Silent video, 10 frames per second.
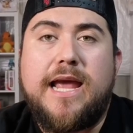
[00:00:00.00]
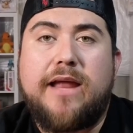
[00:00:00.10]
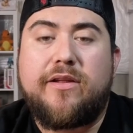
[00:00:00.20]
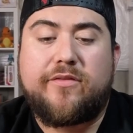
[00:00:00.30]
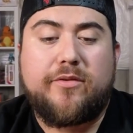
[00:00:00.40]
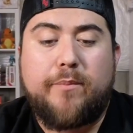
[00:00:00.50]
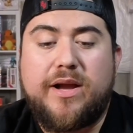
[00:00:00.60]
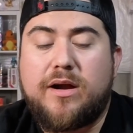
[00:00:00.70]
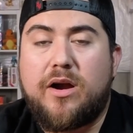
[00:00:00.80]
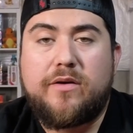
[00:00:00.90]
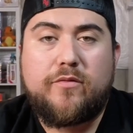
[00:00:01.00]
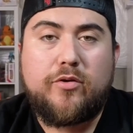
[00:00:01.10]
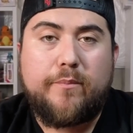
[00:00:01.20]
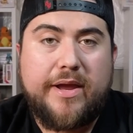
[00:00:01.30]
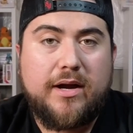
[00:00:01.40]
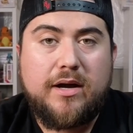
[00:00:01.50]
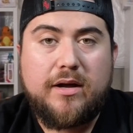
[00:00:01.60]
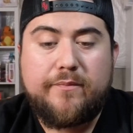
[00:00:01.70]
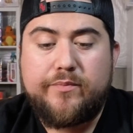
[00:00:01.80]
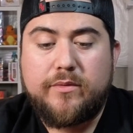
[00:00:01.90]
it's the Mega Gardevoir,
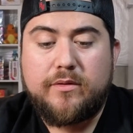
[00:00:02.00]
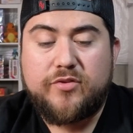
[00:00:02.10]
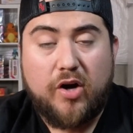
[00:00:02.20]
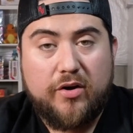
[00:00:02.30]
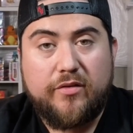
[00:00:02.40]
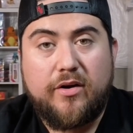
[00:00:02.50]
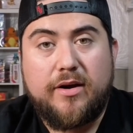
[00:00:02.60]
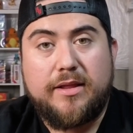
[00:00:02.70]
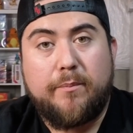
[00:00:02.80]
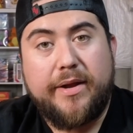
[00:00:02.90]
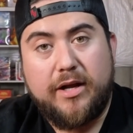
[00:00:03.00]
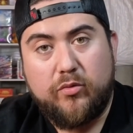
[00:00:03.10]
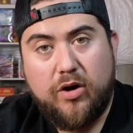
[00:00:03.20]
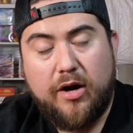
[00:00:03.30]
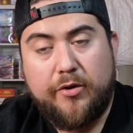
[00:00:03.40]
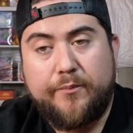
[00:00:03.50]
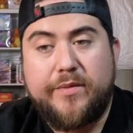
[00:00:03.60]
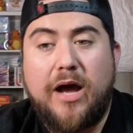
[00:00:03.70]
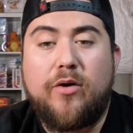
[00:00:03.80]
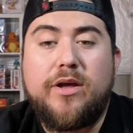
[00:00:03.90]
Mega Charizard, and the Mega Lucario.
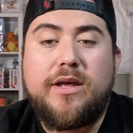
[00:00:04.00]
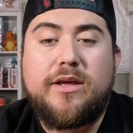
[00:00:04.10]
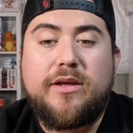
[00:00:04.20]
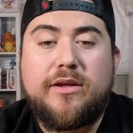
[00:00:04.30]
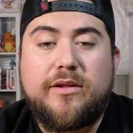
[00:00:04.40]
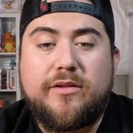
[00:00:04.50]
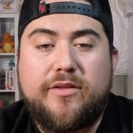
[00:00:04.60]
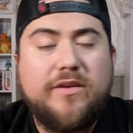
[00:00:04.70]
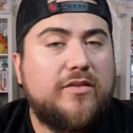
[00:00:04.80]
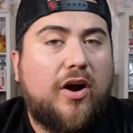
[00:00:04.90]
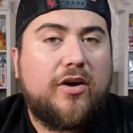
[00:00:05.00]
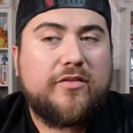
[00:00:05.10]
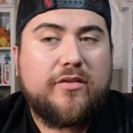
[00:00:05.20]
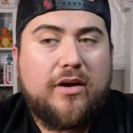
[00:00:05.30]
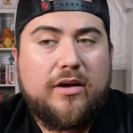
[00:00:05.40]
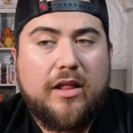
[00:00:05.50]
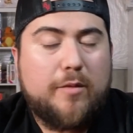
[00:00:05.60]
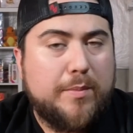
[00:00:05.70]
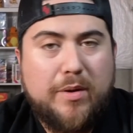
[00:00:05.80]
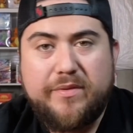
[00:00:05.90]
Now, these cards, a lot of
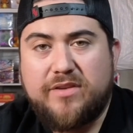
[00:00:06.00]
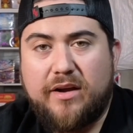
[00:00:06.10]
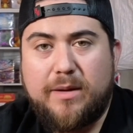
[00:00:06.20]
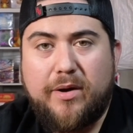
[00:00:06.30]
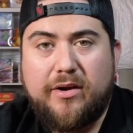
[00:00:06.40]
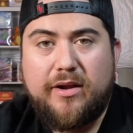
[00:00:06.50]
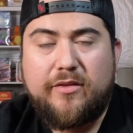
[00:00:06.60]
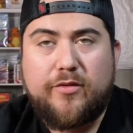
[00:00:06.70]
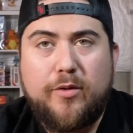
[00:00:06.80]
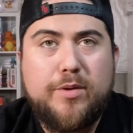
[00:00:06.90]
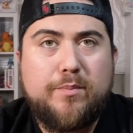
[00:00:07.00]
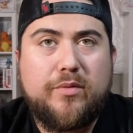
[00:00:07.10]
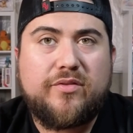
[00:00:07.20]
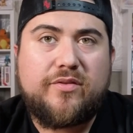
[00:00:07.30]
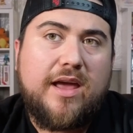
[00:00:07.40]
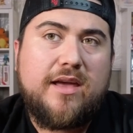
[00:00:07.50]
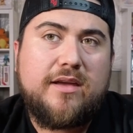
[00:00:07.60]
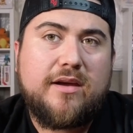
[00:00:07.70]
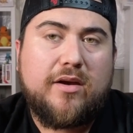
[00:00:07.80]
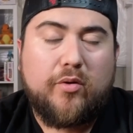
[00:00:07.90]
people have been talking about it, and some people
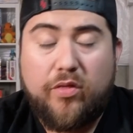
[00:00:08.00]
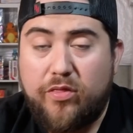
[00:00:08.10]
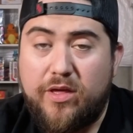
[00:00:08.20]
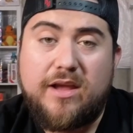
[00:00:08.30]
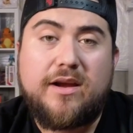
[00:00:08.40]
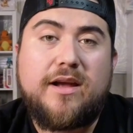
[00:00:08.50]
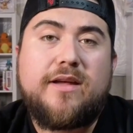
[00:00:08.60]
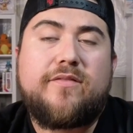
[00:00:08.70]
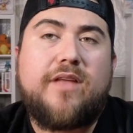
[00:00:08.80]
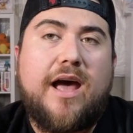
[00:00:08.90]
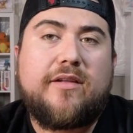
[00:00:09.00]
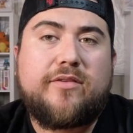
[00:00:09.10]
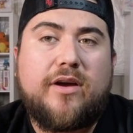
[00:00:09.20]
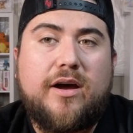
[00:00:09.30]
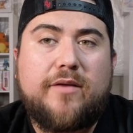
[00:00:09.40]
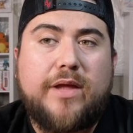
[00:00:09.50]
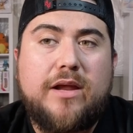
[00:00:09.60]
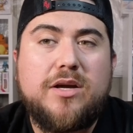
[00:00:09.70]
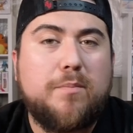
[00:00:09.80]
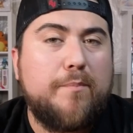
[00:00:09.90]
say or think that they
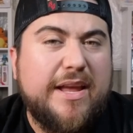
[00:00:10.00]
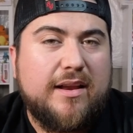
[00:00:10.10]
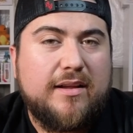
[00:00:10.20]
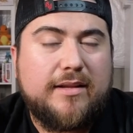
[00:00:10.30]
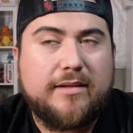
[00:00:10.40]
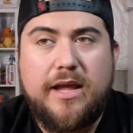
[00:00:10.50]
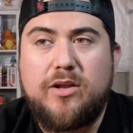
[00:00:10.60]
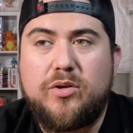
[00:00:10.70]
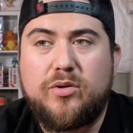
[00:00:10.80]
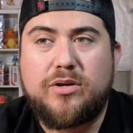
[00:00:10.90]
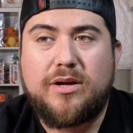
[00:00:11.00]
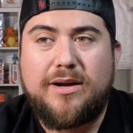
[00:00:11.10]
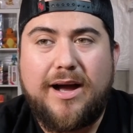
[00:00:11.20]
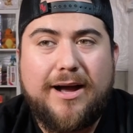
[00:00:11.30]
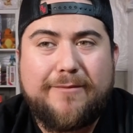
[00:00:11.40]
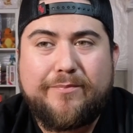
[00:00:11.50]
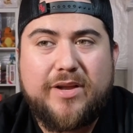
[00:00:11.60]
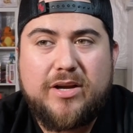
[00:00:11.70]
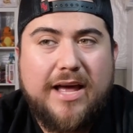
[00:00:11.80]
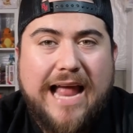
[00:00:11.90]
look mid, that they look, they're
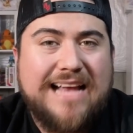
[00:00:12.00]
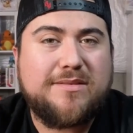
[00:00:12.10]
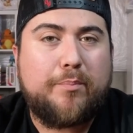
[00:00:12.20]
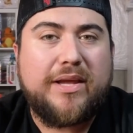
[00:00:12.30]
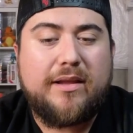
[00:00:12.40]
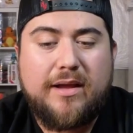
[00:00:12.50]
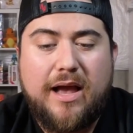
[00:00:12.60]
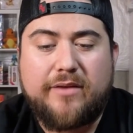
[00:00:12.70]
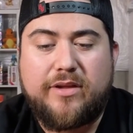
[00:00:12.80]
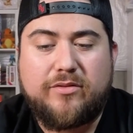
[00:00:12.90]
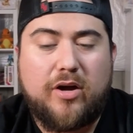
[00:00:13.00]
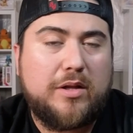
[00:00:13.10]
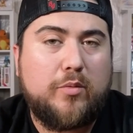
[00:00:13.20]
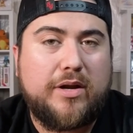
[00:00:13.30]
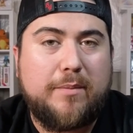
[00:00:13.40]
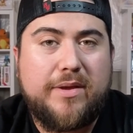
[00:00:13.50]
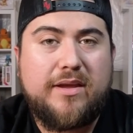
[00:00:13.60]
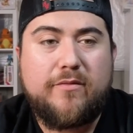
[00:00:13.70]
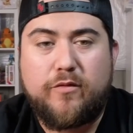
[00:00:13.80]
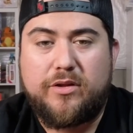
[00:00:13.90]
not as appealing as they thought they were going to be
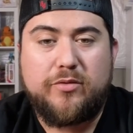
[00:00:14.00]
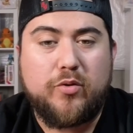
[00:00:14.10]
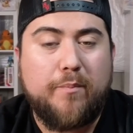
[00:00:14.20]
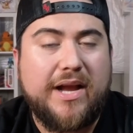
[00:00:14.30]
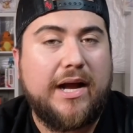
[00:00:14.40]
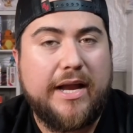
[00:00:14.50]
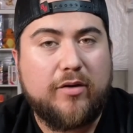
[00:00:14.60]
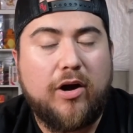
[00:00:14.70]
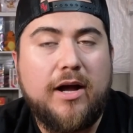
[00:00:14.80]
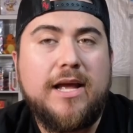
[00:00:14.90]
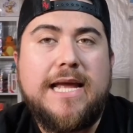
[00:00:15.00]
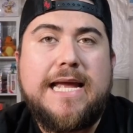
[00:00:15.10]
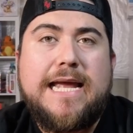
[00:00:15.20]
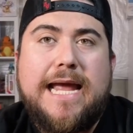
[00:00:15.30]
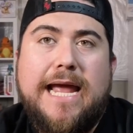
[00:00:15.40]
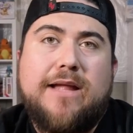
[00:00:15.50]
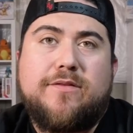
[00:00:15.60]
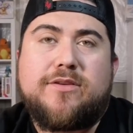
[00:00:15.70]
for the new Mega era. And